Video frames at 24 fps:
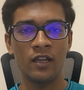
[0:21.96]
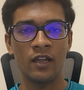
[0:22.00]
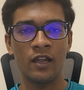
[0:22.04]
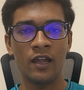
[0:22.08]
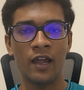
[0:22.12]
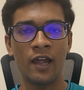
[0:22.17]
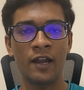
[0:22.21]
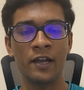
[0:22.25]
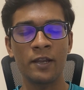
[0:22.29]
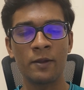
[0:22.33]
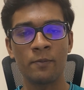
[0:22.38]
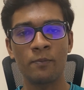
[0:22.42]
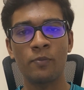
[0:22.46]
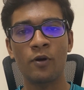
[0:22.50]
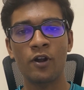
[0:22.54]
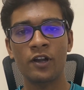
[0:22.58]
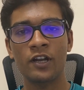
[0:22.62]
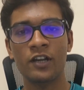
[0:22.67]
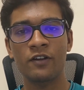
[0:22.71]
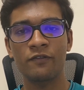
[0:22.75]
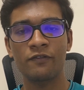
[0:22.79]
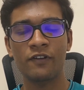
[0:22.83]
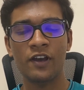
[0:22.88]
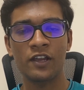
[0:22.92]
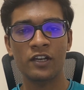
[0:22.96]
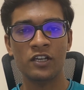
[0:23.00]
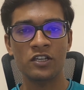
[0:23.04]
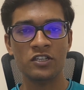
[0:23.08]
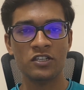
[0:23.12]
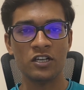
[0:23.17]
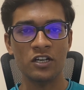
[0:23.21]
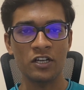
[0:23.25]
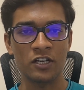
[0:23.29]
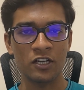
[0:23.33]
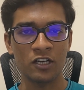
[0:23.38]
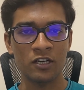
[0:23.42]
and important
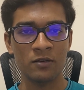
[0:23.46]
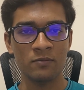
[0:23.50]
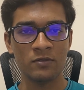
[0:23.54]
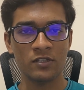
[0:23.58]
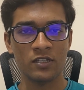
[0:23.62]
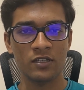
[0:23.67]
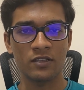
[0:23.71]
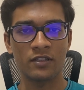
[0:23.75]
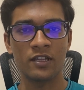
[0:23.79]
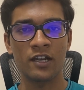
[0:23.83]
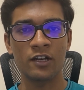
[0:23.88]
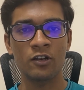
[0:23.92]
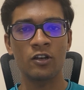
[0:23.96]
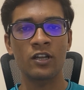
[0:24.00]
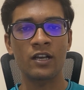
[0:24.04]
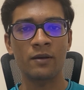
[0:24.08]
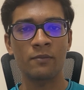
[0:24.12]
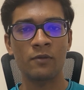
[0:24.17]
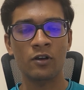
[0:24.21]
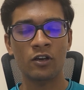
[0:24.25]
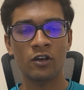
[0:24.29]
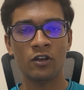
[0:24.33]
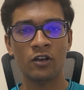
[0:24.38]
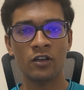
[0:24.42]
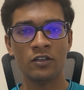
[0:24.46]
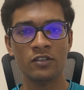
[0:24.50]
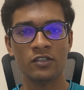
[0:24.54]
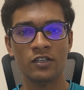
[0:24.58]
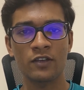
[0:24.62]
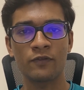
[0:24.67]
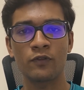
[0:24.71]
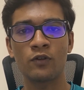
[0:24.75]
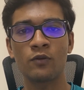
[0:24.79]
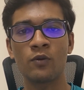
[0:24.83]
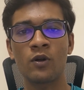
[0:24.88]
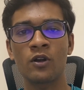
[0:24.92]
financial terms that you'll come across
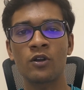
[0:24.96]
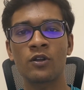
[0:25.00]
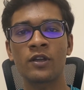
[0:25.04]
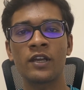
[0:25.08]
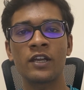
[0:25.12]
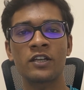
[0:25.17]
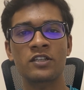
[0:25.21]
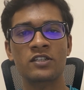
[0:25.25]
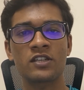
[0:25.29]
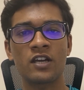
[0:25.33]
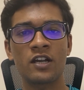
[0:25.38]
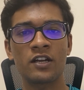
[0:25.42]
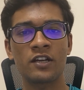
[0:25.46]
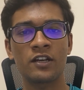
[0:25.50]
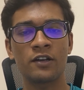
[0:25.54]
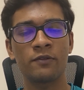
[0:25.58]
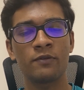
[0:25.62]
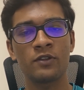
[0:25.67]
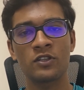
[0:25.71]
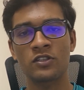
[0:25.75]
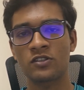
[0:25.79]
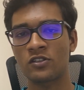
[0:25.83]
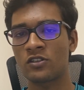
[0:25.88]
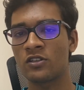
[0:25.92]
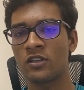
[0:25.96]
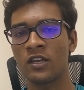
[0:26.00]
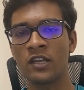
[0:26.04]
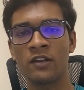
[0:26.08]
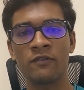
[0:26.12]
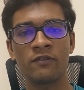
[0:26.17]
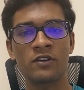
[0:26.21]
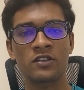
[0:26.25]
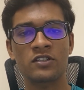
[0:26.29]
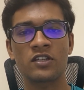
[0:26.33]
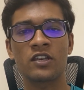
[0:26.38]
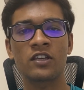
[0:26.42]
if you want to get started with
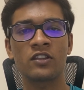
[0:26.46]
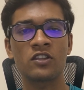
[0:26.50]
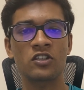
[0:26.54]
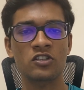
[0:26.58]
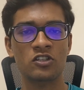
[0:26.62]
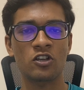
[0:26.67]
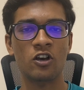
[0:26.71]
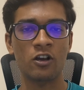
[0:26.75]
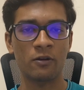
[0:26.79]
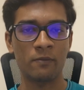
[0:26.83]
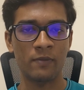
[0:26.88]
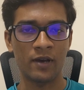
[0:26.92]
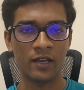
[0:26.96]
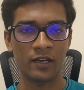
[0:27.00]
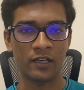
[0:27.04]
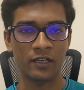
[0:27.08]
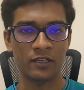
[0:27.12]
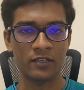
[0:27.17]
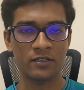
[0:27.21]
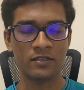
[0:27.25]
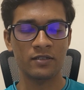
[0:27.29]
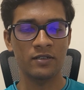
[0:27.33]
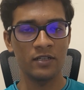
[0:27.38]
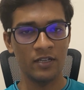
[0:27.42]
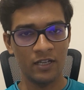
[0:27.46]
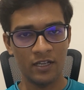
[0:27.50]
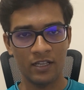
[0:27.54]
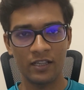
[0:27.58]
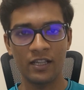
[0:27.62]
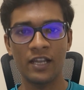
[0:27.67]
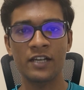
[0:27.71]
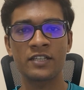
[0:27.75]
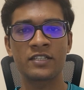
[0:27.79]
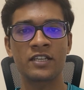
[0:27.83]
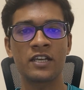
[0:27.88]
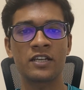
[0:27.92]
investing in the stock markets.
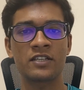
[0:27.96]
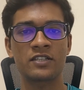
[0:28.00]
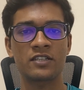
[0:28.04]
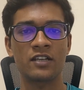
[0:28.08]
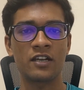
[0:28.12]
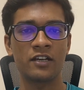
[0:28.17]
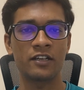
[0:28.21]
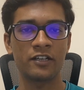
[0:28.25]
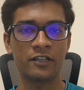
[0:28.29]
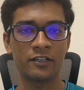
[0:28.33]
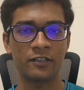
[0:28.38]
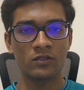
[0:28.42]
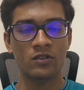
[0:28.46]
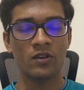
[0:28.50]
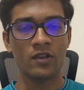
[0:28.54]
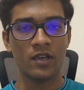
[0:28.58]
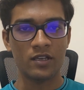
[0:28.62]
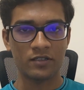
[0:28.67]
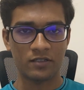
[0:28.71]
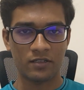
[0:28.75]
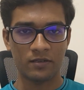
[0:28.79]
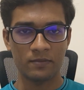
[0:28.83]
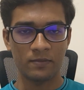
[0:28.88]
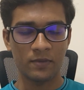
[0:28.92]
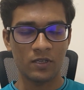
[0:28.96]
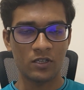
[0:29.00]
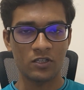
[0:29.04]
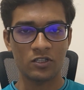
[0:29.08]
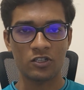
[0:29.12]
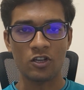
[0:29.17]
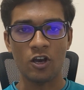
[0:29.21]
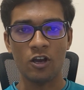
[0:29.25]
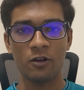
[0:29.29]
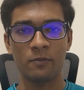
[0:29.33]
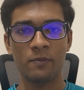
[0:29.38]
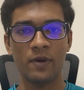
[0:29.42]
Let's get started. So yes,
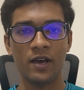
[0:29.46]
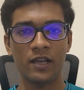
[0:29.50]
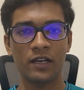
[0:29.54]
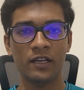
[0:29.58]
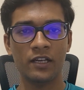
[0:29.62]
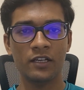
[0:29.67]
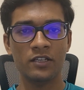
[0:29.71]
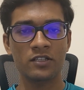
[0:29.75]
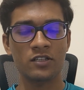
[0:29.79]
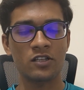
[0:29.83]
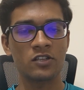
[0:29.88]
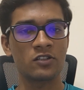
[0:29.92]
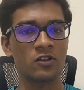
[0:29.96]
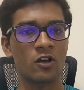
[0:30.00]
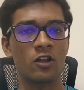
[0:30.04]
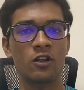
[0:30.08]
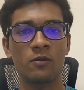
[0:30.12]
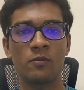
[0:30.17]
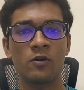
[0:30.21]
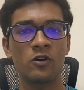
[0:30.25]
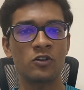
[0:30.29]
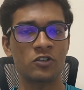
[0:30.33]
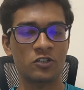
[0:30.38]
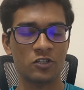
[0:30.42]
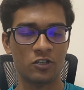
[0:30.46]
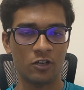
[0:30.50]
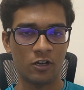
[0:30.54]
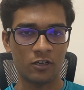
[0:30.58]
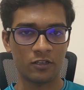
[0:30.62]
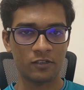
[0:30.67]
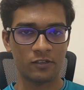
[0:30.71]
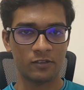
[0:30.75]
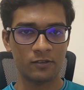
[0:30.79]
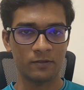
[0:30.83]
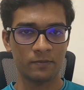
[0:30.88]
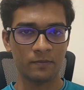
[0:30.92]
stock markets is all about
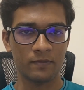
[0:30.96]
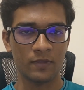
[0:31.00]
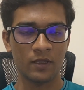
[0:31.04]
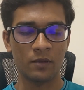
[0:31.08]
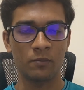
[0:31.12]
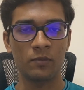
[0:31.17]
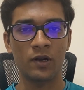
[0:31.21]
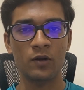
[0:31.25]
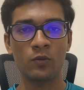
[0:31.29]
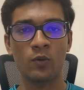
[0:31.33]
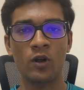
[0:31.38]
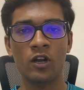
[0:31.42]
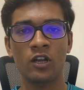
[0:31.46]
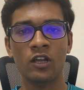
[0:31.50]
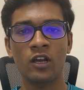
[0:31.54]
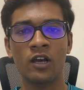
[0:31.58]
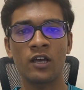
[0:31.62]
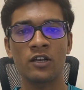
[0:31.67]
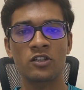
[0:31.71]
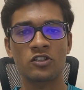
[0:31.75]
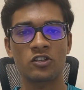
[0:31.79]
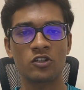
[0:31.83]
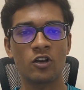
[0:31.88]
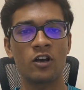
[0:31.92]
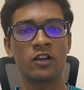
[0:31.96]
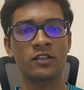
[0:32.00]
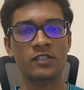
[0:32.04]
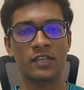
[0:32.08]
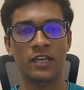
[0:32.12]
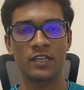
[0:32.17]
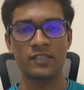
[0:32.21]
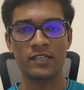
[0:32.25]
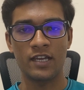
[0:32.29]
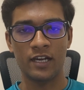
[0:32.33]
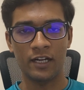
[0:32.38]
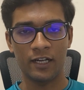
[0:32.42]
stocks. But what are stocks
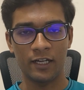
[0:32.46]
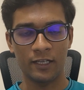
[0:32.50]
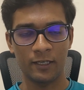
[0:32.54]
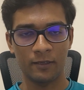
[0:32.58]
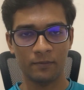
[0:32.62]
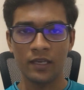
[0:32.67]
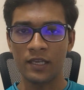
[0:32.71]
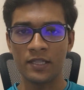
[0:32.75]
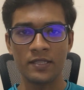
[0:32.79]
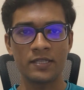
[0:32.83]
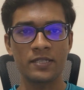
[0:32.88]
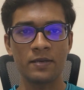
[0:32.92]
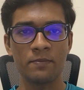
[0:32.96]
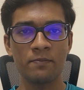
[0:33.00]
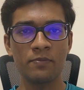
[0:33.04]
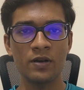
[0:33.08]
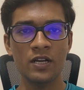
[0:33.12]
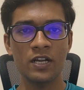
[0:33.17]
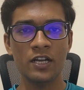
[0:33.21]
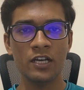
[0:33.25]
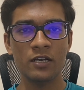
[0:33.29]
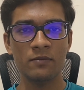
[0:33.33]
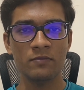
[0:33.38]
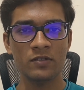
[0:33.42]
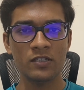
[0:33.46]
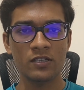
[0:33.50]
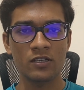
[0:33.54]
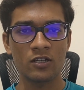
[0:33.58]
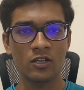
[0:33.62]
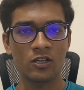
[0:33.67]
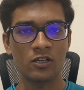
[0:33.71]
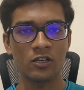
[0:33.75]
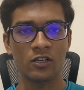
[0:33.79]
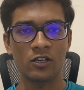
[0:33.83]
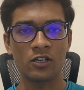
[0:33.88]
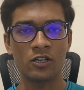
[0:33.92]
exactly? In simple terms,
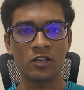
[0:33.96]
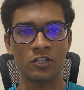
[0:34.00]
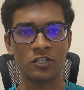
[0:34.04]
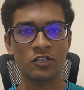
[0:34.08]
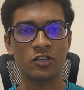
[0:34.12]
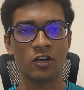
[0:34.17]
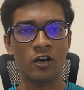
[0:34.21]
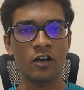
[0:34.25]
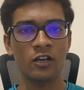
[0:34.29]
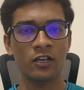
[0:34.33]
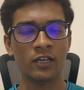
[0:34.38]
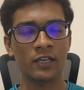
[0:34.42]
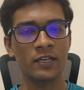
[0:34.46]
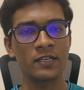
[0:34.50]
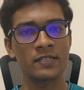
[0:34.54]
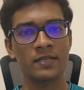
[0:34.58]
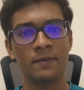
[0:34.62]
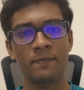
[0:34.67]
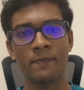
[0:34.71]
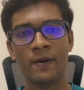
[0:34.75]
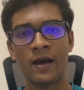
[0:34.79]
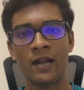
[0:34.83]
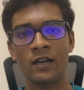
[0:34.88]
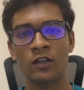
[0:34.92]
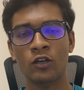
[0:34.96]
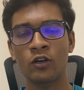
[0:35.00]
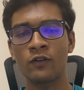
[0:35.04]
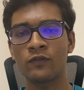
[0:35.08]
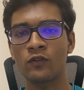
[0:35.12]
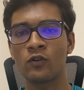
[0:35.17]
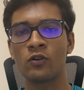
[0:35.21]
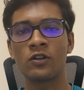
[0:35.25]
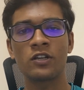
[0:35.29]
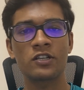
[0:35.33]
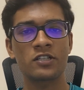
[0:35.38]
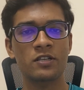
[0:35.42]
a stock is a part of
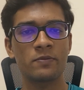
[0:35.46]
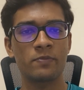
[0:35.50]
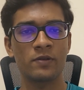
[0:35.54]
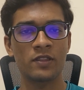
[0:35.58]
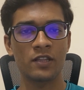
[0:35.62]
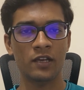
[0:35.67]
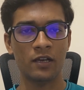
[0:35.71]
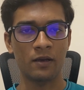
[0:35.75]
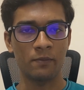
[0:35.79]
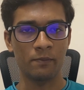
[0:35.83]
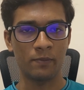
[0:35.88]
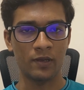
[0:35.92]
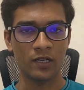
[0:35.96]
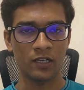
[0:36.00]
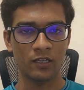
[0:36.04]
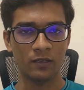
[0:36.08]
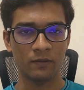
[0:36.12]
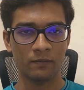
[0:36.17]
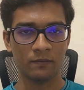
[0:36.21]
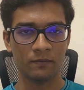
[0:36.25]
ownership in the company.